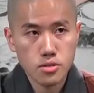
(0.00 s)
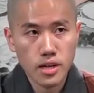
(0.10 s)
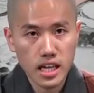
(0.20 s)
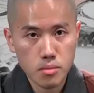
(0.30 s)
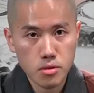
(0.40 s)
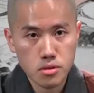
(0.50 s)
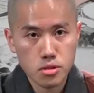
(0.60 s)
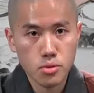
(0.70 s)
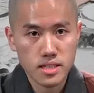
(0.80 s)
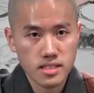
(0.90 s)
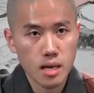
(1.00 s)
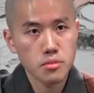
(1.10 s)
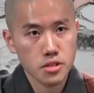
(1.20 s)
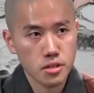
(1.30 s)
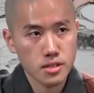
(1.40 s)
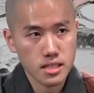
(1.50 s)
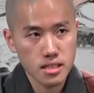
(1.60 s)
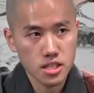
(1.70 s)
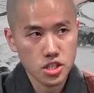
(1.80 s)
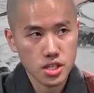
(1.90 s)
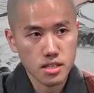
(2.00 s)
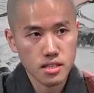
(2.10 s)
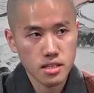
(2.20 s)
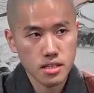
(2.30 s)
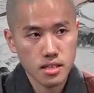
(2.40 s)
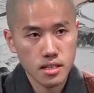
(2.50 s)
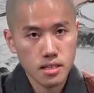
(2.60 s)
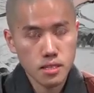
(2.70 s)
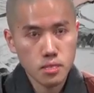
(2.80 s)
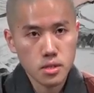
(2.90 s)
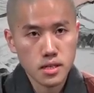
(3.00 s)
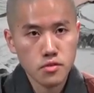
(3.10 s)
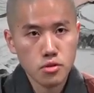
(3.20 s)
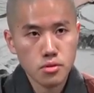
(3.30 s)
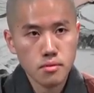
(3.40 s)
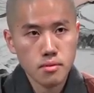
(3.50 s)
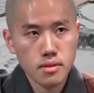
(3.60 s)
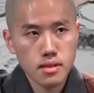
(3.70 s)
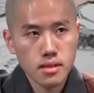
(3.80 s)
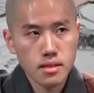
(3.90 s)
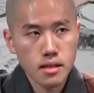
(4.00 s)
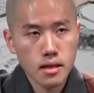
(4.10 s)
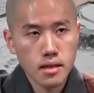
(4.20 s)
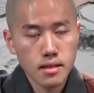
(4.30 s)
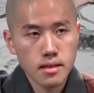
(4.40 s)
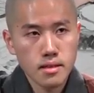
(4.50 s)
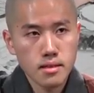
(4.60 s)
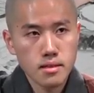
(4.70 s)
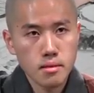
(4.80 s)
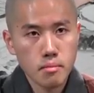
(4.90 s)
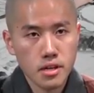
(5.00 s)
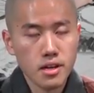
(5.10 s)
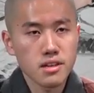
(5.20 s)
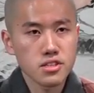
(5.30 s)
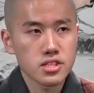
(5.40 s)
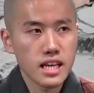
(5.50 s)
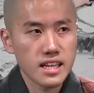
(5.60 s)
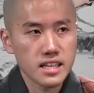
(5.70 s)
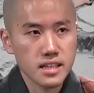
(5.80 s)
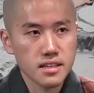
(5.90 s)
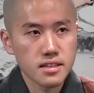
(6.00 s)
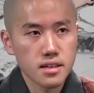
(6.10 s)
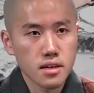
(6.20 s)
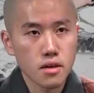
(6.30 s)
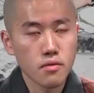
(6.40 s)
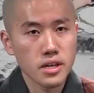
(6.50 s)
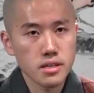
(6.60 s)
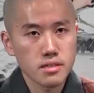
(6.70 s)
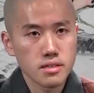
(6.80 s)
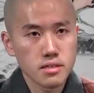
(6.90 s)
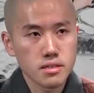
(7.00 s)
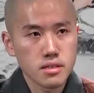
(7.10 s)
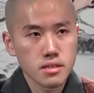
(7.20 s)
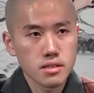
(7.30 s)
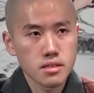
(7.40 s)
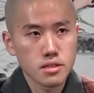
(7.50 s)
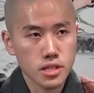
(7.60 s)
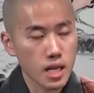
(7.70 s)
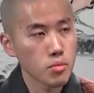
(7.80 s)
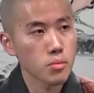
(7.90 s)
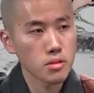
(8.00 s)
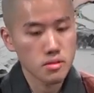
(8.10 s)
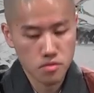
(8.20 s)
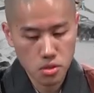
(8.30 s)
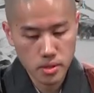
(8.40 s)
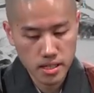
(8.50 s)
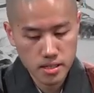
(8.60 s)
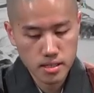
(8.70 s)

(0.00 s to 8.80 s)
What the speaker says: you're able to accept your current condition will give you better understanding of what you're capable of doing.